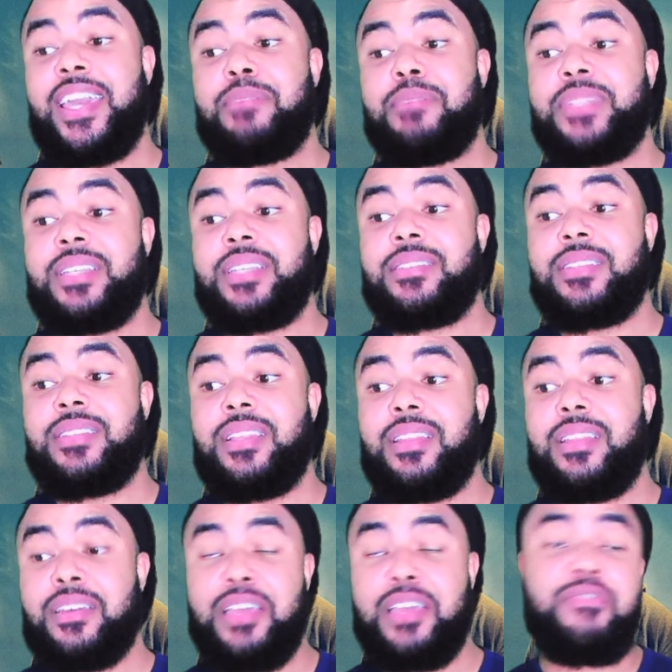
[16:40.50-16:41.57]
am just
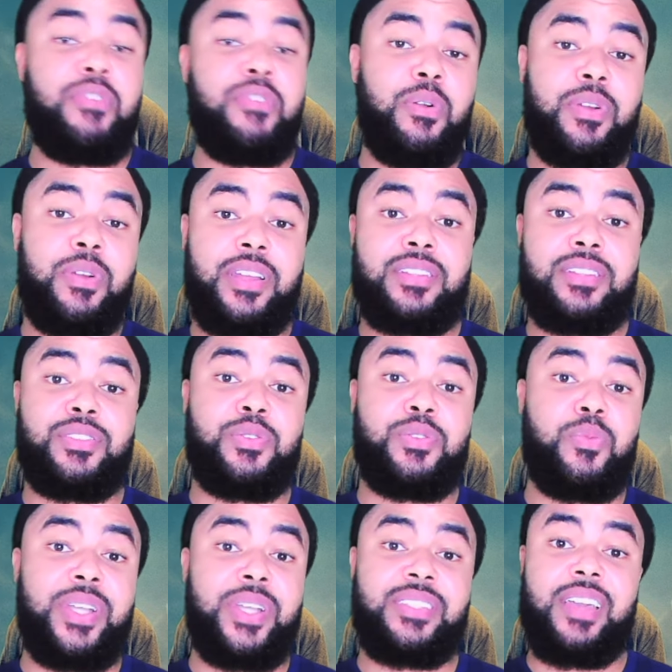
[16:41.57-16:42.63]
looking forward to
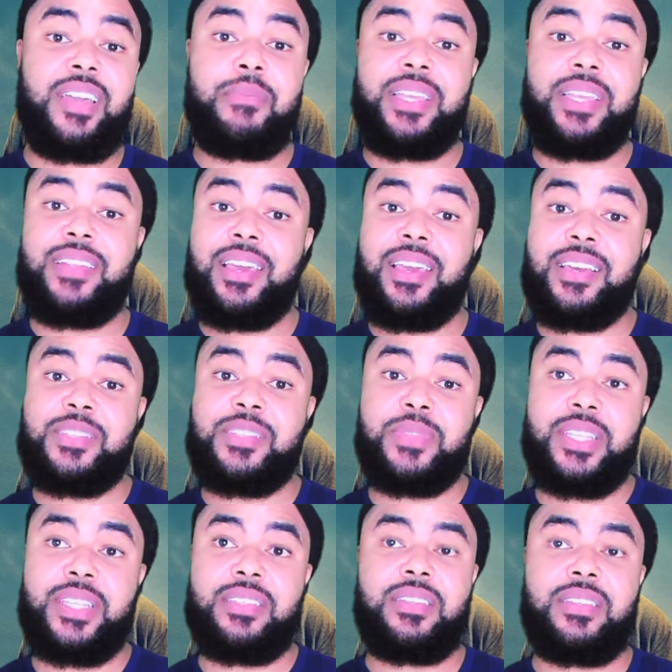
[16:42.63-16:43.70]
what's coming next with
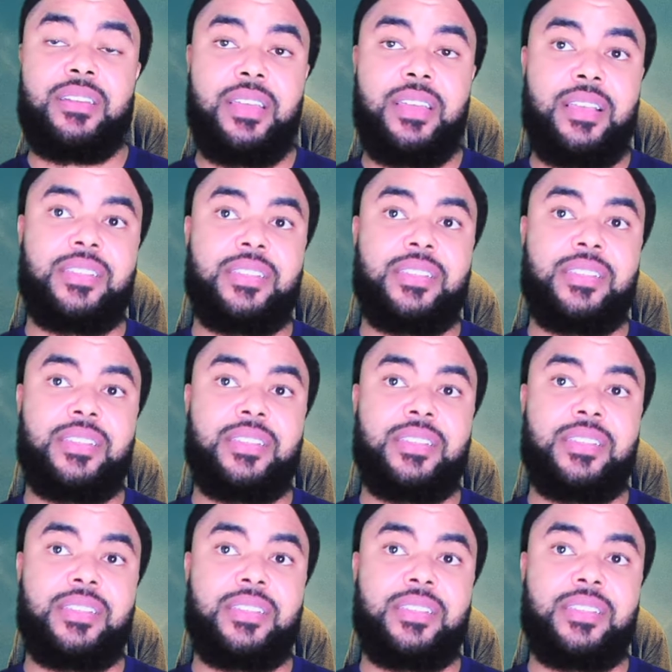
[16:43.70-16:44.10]
this series,